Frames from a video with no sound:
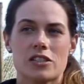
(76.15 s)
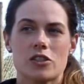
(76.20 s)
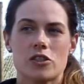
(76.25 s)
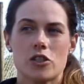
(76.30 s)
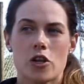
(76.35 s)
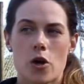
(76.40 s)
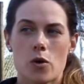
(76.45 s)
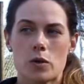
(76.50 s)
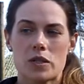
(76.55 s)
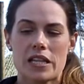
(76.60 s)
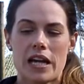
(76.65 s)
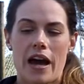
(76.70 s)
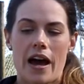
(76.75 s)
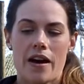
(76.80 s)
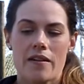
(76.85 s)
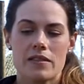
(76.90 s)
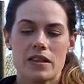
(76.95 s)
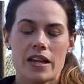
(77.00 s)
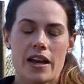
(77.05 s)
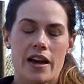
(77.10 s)
don't
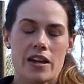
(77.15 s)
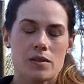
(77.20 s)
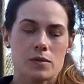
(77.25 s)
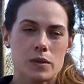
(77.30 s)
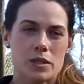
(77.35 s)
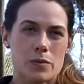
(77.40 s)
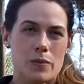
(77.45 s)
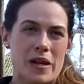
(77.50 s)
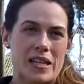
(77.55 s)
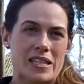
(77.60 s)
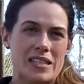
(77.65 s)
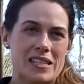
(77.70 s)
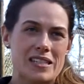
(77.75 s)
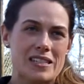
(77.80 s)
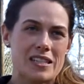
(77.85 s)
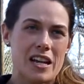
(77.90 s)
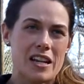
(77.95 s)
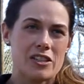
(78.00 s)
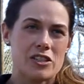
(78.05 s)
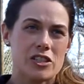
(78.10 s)
have the animals' best
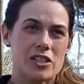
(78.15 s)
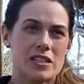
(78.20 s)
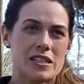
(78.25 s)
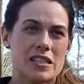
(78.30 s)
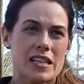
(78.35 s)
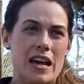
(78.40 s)
intentions